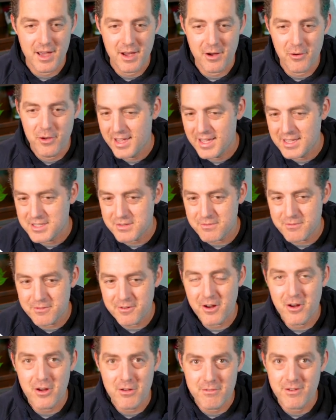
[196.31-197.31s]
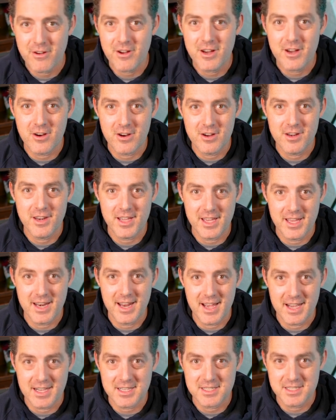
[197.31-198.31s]
Now, it's very, very hard to get
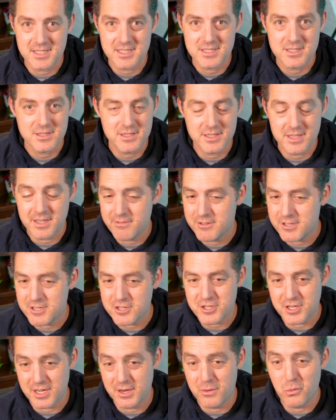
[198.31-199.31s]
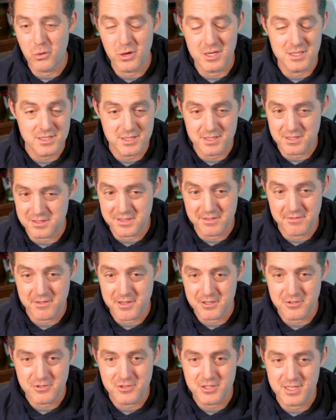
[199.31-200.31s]
access to even Gen one still,
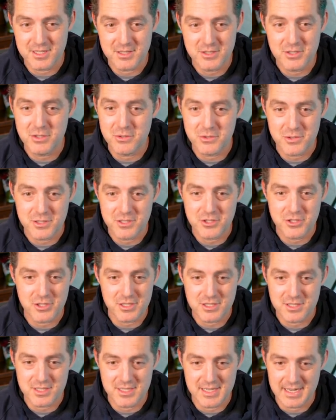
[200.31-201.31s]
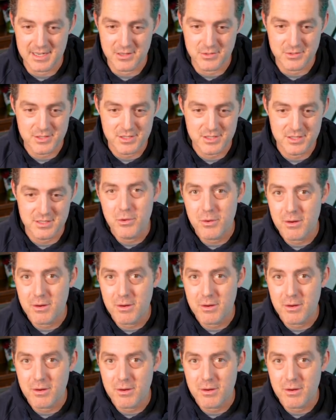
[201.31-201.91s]
even though Gen two is just announced.